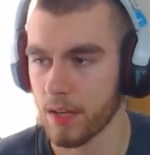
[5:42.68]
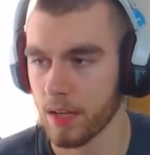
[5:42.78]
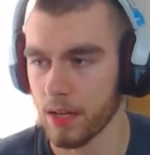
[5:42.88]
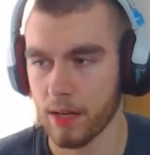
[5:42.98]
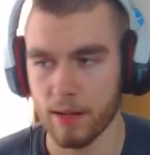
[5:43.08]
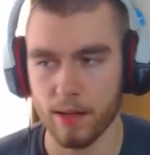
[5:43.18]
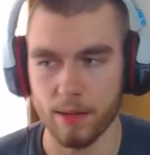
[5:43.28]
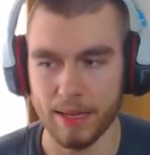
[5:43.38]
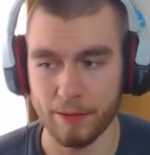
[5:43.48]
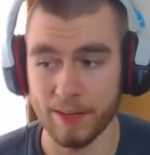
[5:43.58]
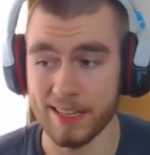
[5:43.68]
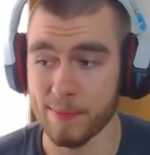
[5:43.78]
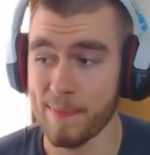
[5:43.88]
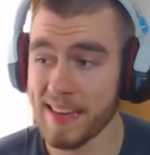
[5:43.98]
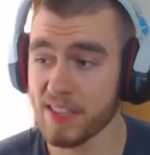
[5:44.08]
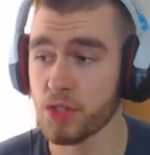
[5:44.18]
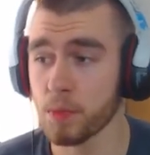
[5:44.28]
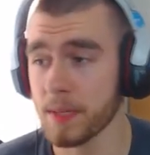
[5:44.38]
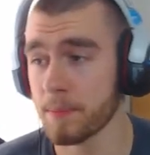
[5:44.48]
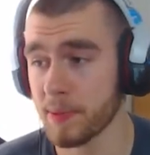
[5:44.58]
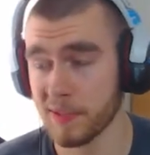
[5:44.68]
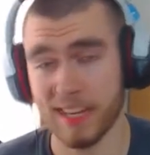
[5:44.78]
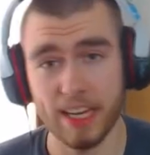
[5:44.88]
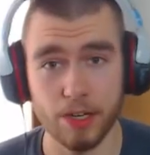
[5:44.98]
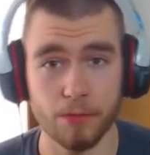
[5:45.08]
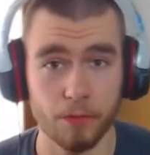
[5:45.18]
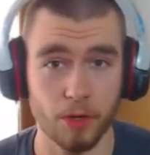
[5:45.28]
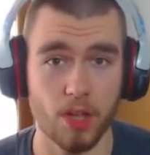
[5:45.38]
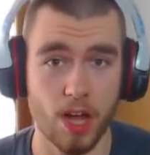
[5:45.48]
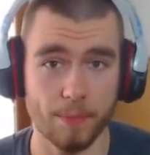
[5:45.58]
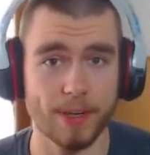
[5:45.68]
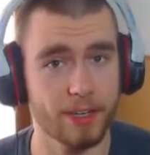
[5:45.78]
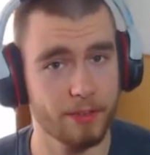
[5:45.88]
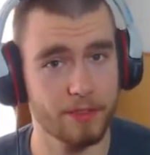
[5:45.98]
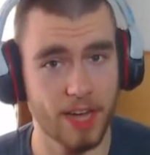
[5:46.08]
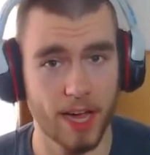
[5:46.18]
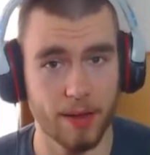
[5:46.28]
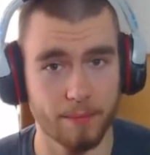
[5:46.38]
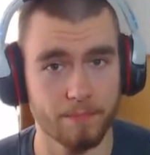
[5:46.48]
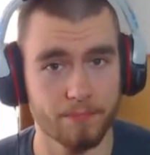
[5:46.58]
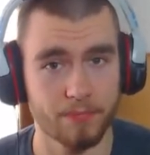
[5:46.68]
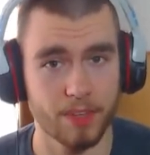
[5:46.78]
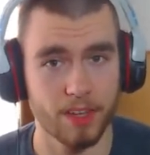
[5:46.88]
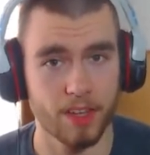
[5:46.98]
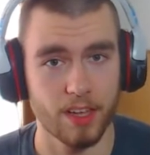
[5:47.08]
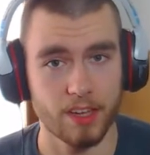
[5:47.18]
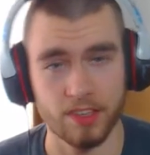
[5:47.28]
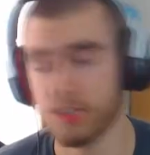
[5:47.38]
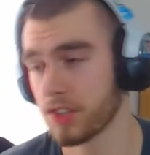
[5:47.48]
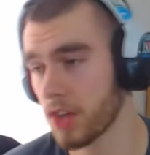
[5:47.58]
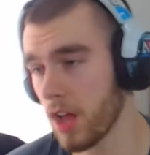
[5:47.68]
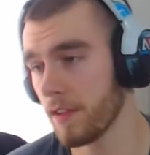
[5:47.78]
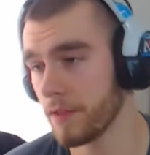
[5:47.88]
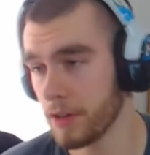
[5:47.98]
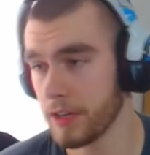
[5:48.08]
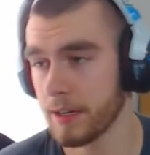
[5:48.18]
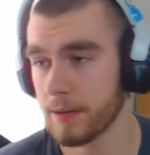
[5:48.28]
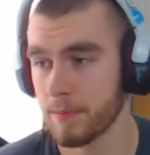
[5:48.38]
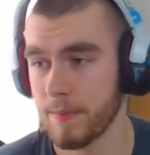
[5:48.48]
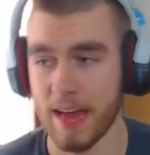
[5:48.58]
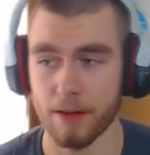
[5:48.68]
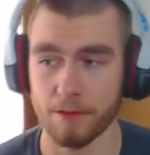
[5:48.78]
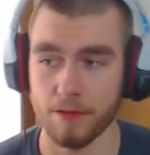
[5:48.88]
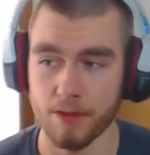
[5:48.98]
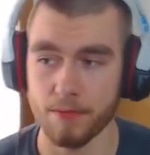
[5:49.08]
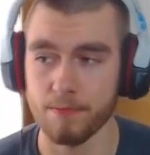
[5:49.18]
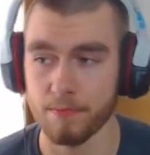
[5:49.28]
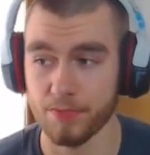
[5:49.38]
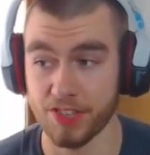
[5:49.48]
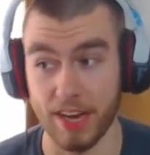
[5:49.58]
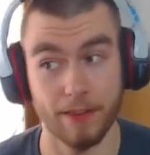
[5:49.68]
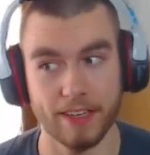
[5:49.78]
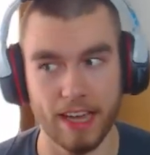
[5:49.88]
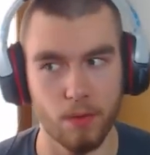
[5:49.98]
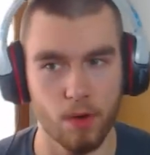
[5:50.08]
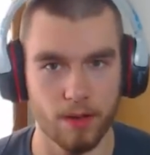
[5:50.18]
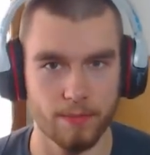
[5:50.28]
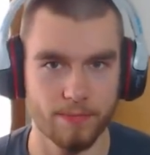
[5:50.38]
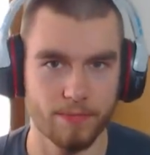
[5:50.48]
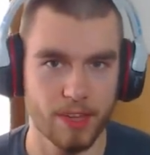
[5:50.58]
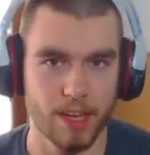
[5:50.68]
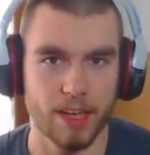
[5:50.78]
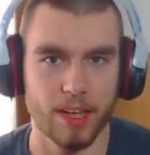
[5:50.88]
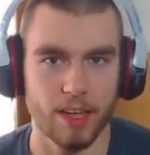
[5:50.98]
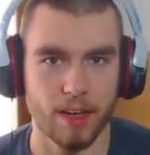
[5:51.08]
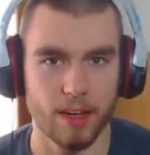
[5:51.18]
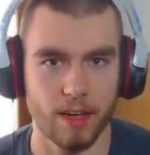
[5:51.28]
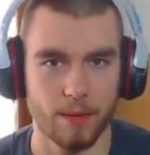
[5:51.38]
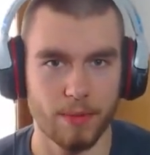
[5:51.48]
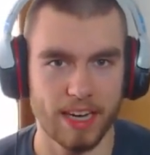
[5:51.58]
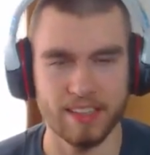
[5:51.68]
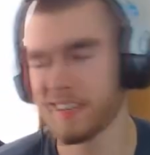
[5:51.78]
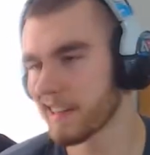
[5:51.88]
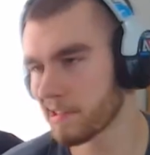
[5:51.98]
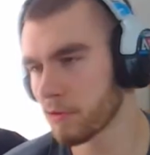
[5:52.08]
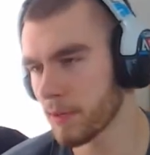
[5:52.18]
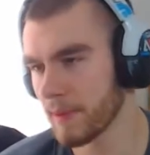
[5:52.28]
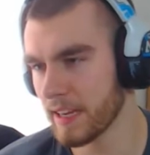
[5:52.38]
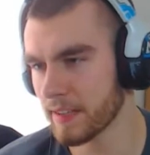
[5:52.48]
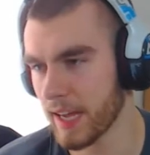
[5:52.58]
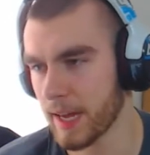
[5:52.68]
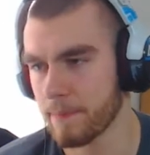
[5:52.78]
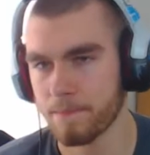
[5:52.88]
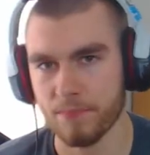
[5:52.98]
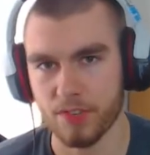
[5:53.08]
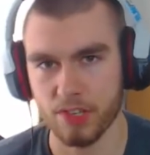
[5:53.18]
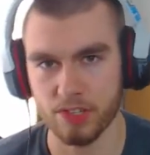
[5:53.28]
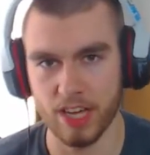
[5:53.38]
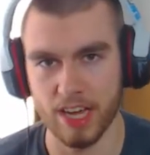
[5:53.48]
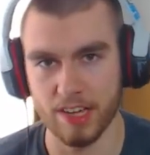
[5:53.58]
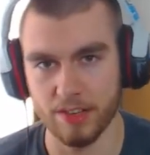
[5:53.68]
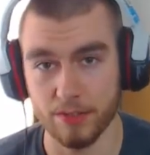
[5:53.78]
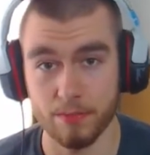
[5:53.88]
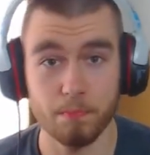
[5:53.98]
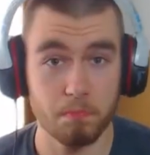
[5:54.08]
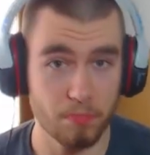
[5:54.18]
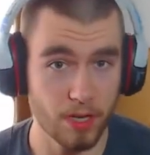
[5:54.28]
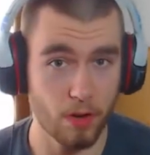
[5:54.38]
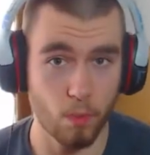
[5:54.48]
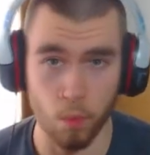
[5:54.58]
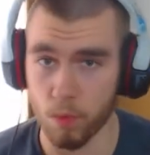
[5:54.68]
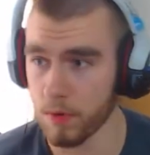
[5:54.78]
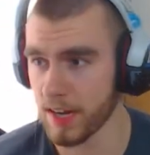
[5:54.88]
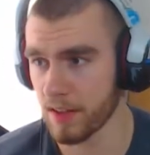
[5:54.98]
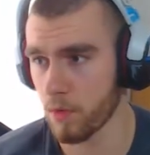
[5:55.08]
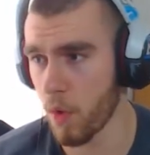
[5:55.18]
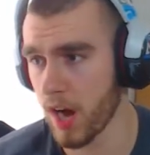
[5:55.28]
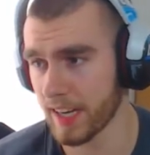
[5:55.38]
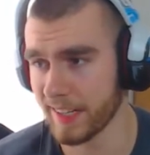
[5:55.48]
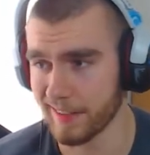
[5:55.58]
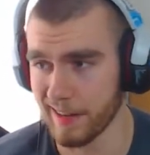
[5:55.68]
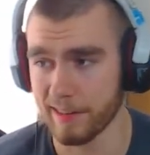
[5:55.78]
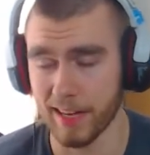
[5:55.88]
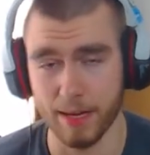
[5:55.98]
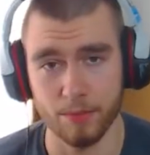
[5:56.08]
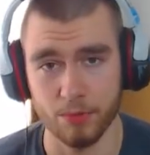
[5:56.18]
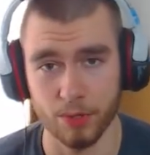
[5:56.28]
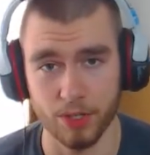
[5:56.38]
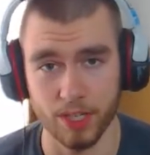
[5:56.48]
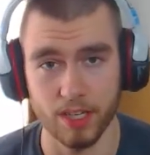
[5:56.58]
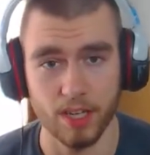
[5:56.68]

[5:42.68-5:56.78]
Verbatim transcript: um, if it is meant to be played for a long period of time, such as Call of Duty, Battlefield, State of Decay 1. Um, and it's not a story based game, such as, you know, any of the Walking Dead games, really,